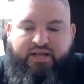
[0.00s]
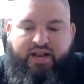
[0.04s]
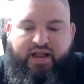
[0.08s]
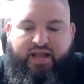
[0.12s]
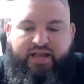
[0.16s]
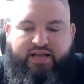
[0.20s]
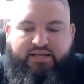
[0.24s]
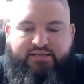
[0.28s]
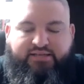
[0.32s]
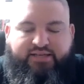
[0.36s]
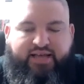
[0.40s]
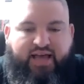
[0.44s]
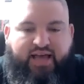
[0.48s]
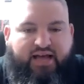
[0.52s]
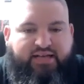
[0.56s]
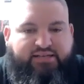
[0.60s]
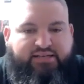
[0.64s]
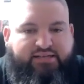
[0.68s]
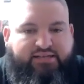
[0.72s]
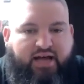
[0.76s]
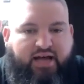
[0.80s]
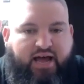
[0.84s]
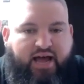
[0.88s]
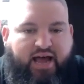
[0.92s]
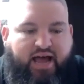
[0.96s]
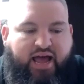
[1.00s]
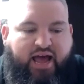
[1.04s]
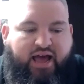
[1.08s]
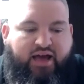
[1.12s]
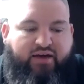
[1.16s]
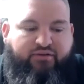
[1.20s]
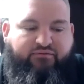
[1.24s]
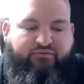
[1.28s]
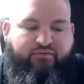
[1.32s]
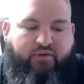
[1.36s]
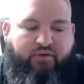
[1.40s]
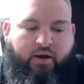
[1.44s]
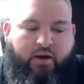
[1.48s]
today's guest
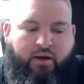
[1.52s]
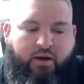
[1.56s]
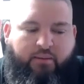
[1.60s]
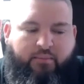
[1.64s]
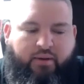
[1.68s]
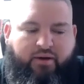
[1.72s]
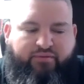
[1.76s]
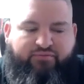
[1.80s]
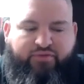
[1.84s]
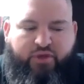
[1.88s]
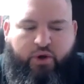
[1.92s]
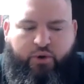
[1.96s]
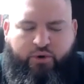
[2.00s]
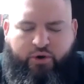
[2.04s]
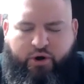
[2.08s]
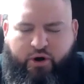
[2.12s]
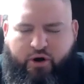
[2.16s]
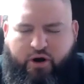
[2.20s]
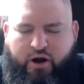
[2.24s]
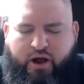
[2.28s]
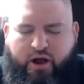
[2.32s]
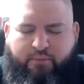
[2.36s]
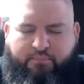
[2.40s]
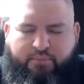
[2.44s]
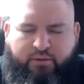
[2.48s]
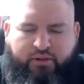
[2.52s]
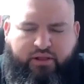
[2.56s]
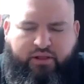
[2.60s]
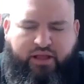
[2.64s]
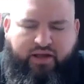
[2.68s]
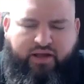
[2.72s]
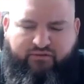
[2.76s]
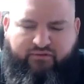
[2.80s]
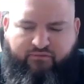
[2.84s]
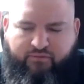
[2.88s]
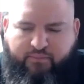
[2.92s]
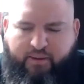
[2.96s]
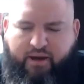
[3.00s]
I've known her, I
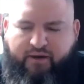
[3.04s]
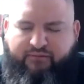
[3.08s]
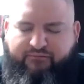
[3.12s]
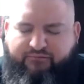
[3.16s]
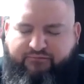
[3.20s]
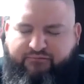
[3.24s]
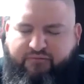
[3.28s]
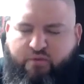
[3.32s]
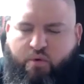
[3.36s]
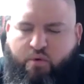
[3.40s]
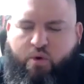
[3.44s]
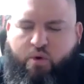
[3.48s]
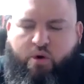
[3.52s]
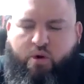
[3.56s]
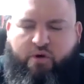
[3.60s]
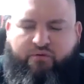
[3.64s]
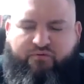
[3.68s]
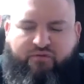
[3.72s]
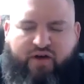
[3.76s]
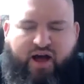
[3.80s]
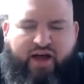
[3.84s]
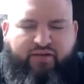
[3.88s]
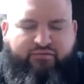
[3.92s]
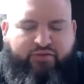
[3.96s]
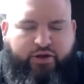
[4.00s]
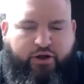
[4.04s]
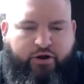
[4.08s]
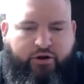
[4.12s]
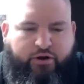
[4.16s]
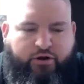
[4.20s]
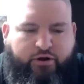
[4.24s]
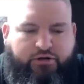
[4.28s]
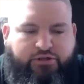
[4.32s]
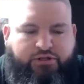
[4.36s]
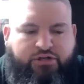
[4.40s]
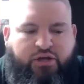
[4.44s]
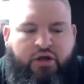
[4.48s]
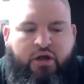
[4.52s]
believe, about 4 or 5
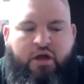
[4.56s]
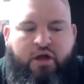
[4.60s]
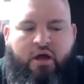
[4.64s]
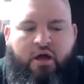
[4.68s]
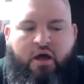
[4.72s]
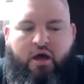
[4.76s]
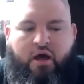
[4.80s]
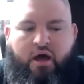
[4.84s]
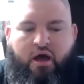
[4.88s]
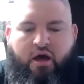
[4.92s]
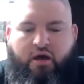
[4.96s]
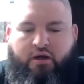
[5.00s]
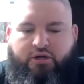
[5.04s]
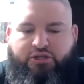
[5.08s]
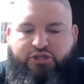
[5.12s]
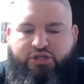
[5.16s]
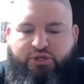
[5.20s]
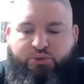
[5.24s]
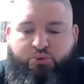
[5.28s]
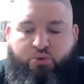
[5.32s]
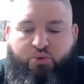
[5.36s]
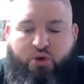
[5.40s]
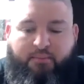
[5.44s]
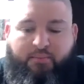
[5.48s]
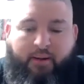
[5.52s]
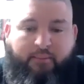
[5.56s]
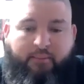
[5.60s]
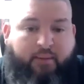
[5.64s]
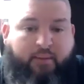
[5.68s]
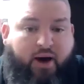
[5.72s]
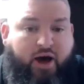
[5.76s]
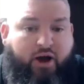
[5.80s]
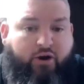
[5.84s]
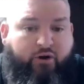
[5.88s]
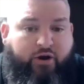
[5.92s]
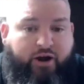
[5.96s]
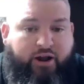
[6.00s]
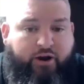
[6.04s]
years. She's one of my
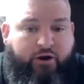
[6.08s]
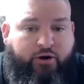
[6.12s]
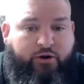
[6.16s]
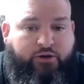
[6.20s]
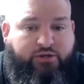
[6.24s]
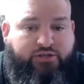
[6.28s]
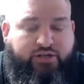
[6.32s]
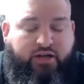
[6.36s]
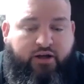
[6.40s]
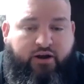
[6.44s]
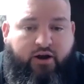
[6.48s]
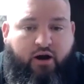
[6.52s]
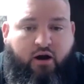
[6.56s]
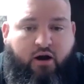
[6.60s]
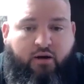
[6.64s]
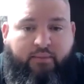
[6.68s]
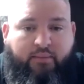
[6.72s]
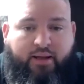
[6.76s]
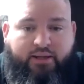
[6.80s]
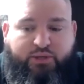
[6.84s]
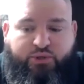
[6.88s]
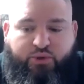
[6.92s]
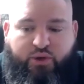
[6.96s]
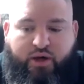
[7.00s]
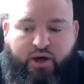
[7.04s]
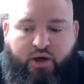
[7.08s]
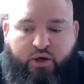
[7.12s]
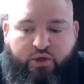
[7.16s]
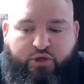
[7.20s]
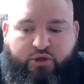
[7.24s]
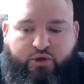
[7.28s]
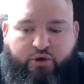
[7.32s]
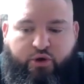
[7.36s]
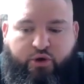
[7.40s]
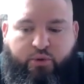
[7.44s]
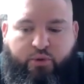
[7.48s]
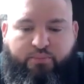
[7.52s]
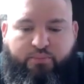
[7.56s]
moderators in our mental
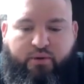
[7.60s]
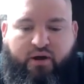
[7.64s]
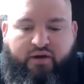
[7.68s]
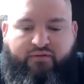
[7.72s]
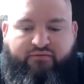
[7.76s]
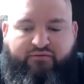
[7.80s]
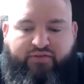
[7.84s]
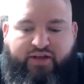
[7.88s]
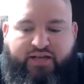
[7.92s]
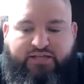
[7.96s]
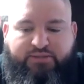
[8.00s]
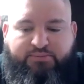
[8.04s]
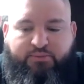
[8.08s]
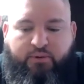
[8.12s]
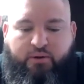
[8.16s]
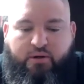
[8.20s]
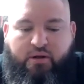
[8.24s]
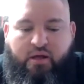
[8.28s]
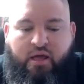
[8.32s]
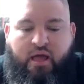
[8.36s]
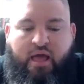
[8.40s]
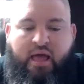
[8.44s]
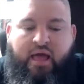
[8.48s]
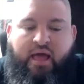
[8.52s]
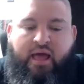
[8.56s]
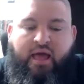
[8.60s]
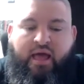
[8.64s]
health group on Facebook,